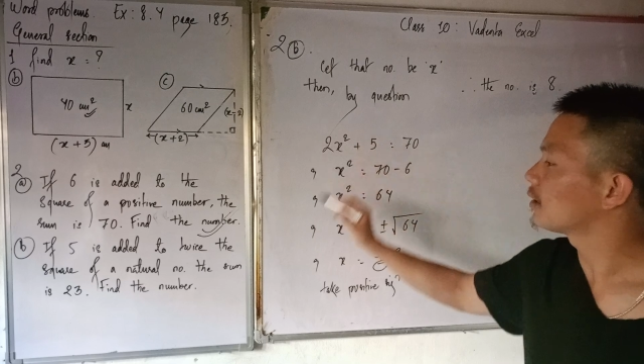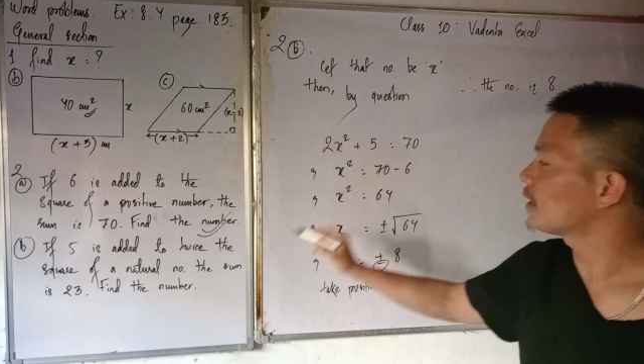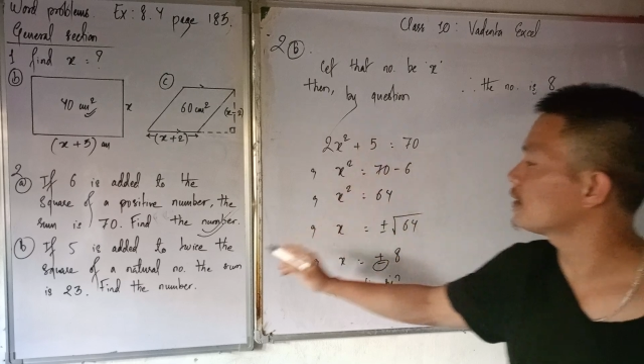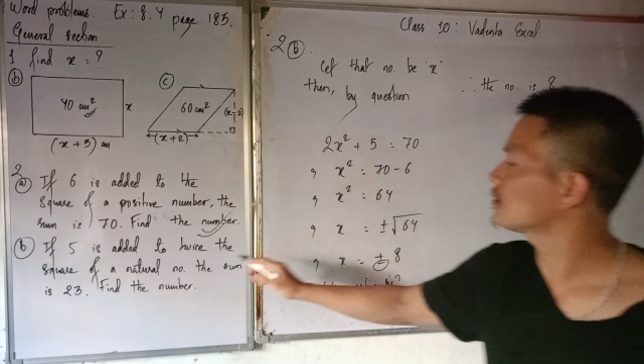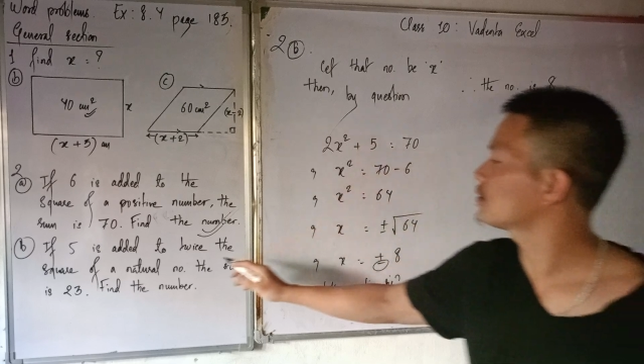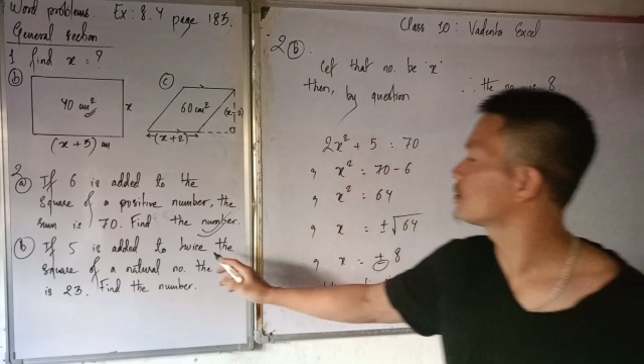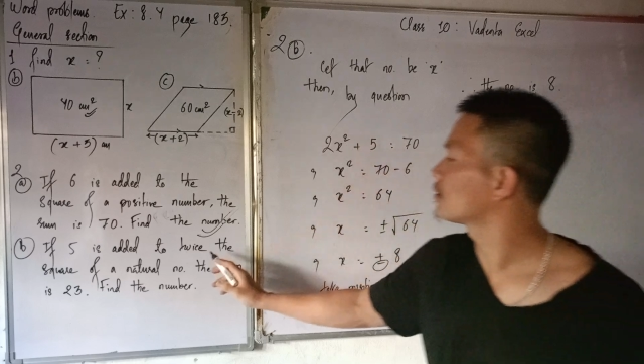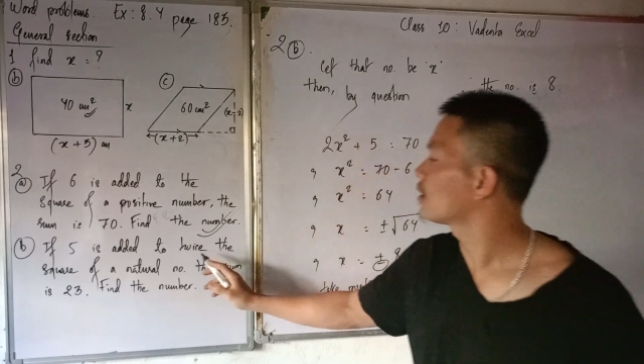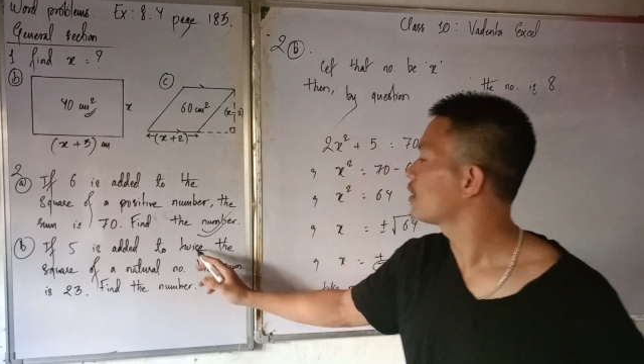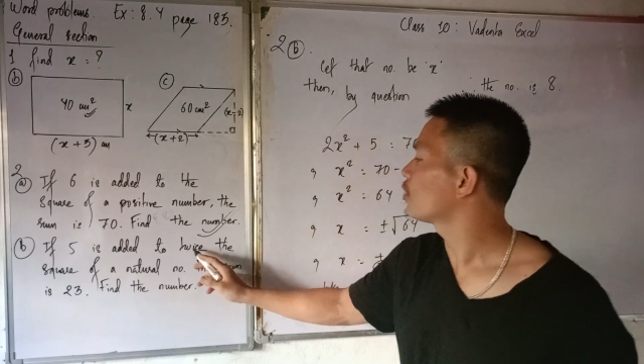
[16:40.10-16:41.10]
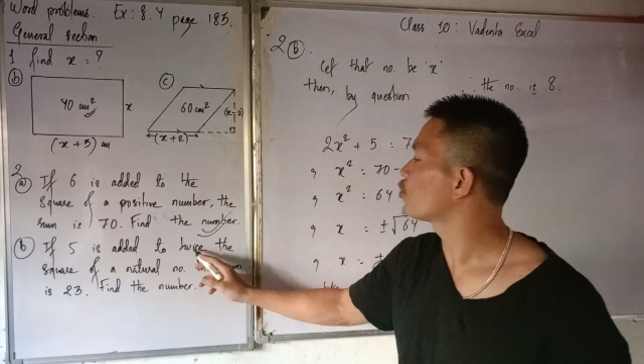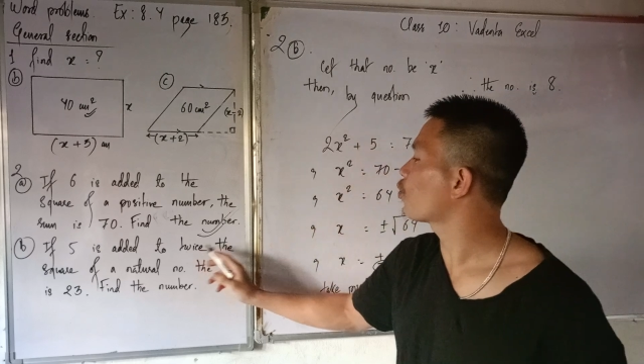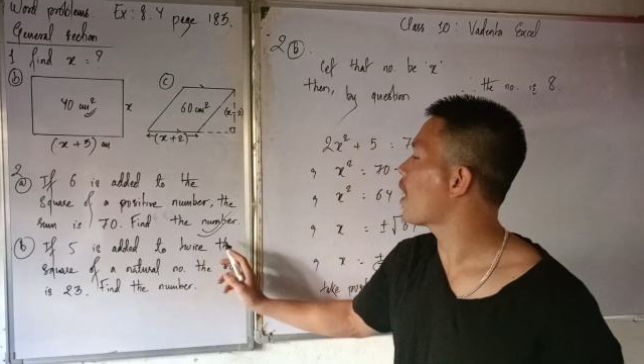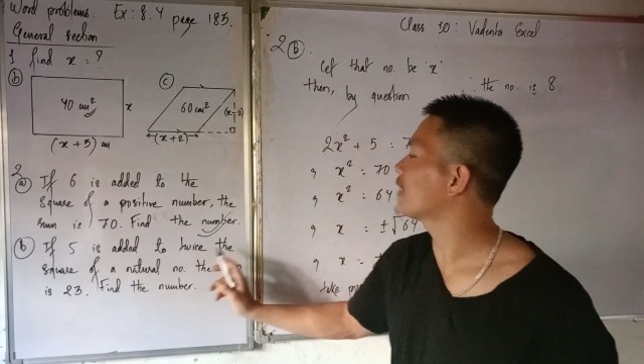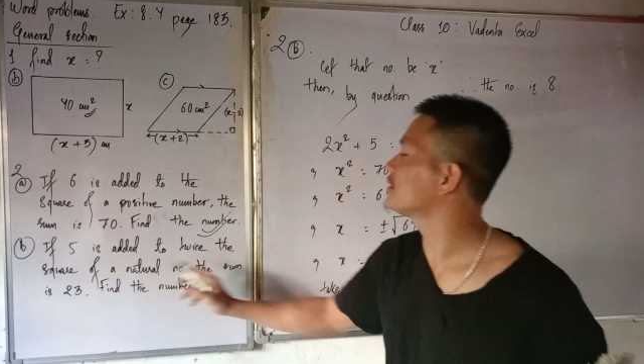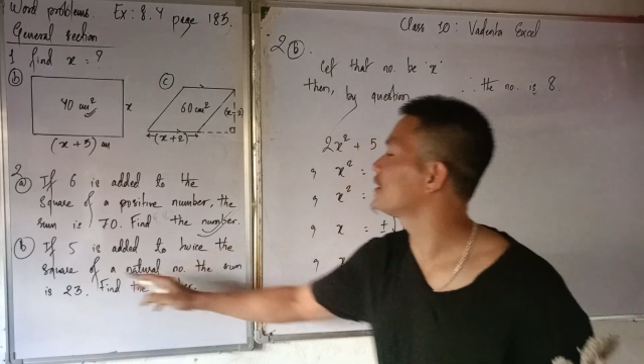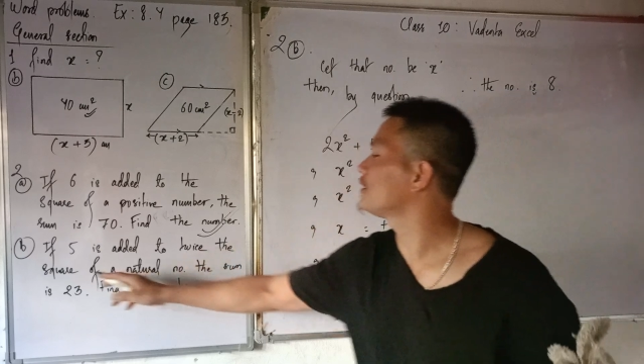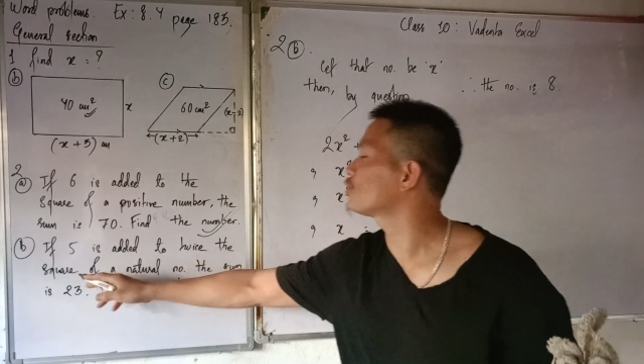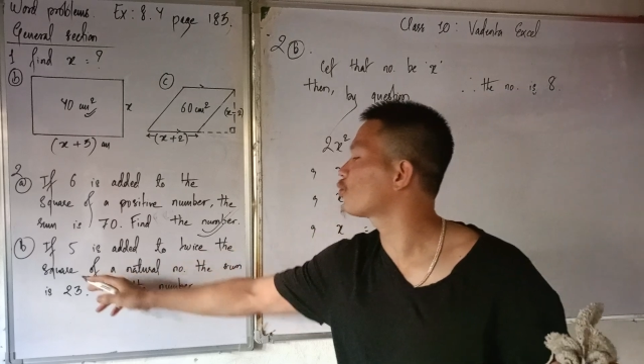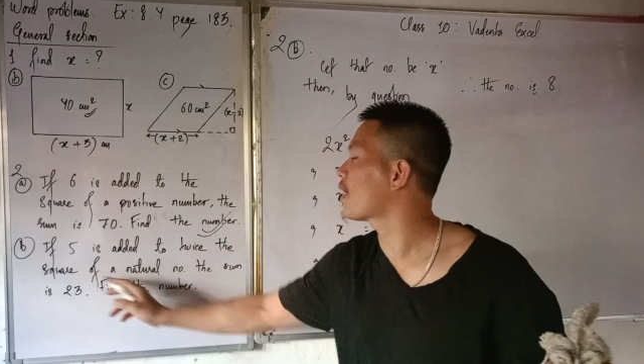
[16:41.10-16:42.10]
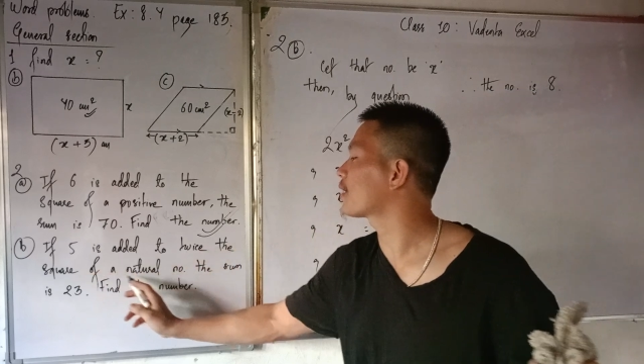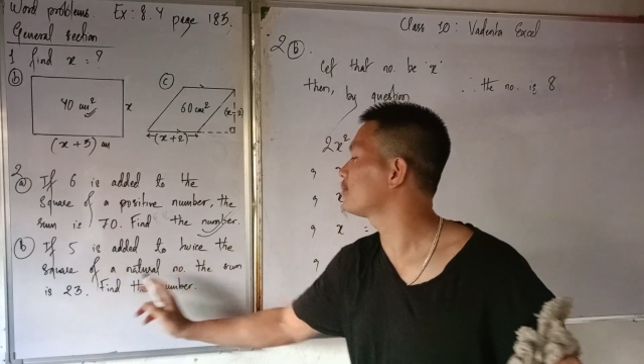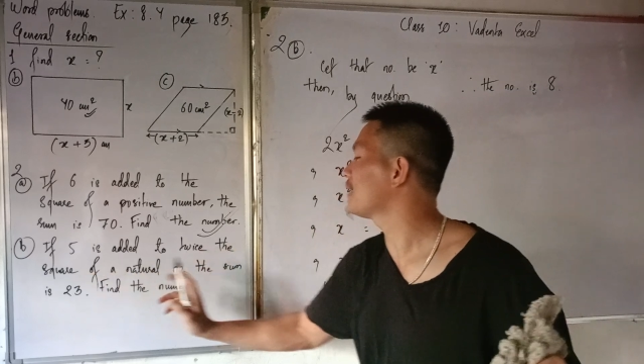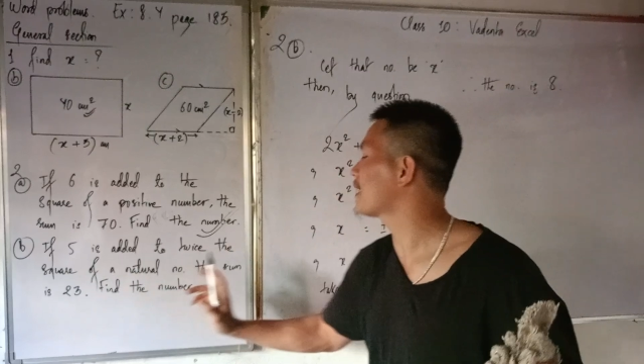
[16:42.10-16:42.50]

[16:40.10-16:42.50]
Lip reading: Yes, twice the square of the